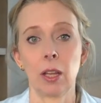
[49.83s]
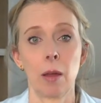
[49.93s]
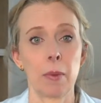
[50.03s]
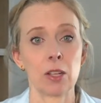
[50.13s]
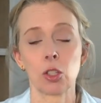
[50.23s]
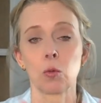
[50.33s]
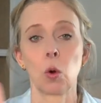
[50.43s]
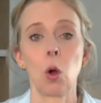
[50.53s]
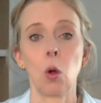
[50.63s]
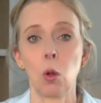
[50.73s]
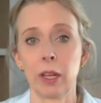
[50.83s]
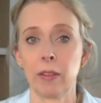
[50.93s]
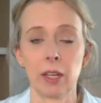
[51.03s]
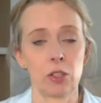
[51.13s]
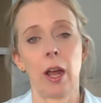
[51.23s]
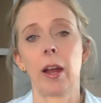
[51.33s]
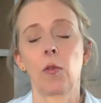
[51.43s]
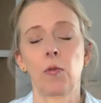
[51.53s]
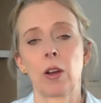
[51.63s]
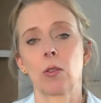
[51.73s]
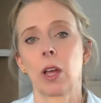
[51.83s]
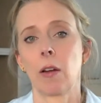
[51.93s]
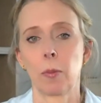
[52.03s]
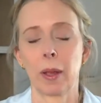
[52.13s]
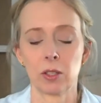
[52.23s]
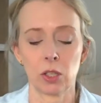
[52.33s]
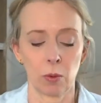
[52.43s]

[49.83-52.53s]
Elon Musk's role in the entire federal government.